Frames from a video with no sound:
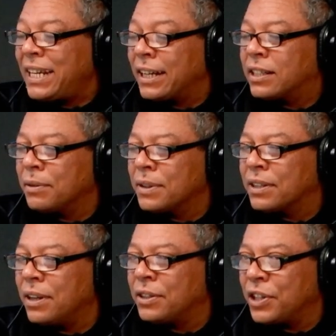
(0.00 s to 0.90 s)
actually, it was
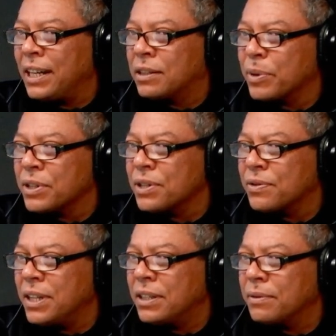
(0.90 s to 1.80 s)
a jazz business,
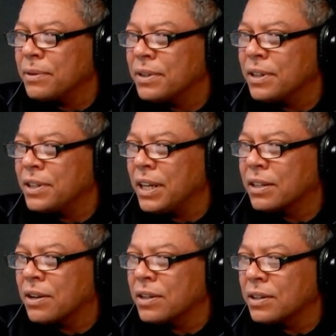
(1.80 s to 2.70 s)
right? It was the Jazz
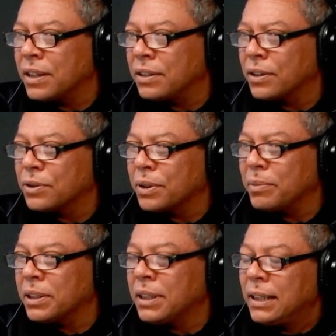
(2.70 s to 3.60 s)
Castle. The Jazz
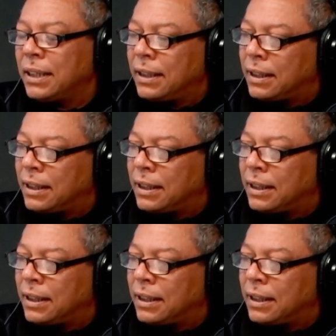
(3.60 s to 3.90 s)
Castle at the time.